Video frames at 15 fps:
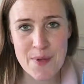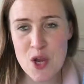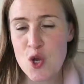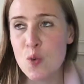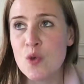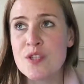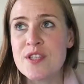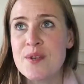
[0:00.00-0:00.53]
who
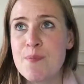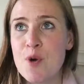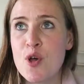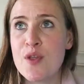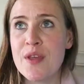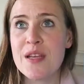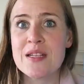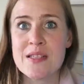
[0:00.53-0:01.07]
wants to
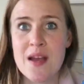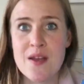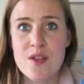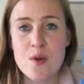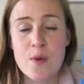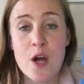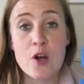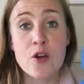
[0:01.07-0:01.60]
put things out in
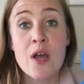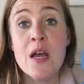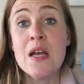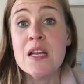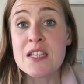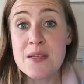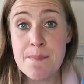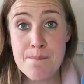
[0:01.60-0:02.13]
the world
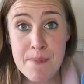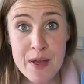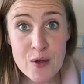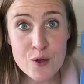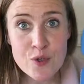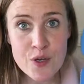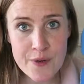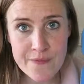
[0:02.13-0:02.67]
to
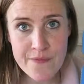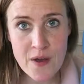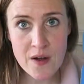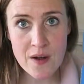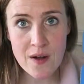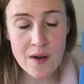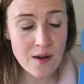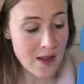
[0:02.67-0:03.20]
build a
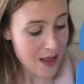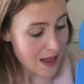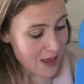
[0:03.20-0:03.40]
funnel,